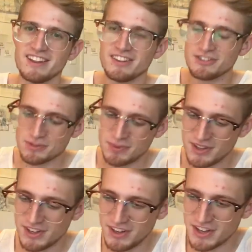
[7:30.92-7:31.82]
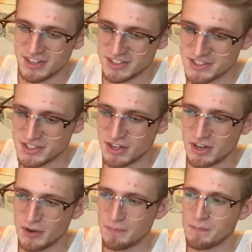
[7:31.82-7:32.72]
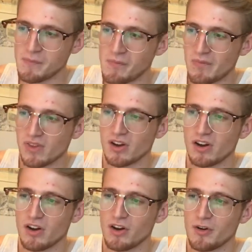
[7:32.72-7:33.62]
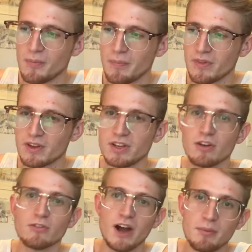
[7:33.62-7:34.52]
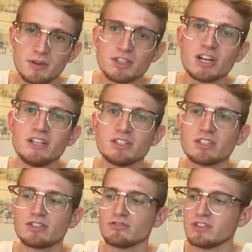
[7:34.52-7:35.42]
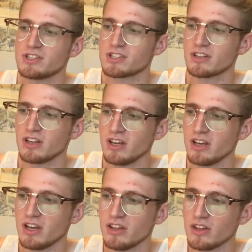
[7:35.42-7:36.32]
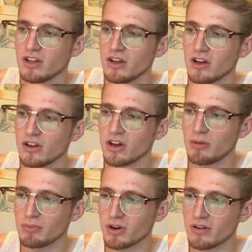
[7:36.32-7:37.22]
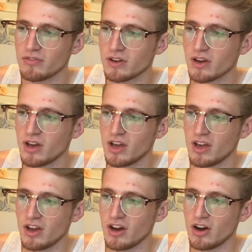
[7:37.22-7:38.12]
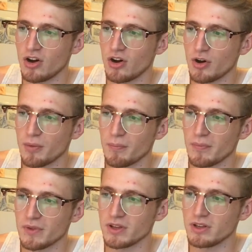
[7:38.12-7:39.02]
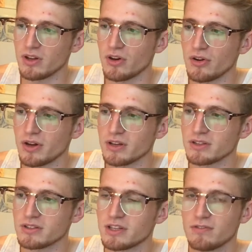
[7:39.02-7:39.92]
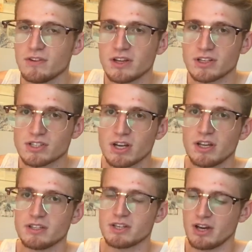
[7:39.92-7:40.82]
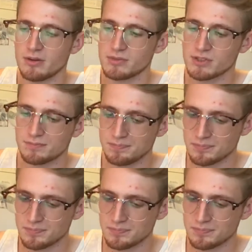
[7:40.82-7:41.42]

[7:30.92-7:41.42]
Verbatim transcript: there's been some, um, you know, rapid changes recently in the nonprofit. Um, you know, it definitely exciting times.